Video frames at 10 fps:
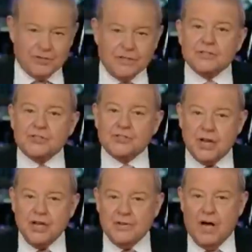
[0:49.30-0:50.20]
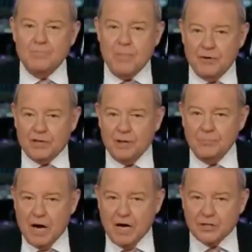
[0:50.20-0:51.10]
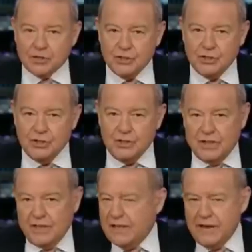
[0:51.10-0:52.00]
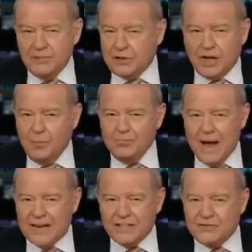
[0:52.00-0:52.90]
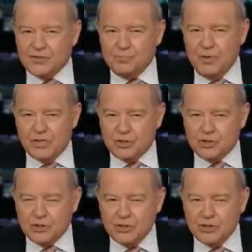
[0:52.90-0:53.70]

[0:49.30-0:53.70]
the Save America March. He gave a combative speech.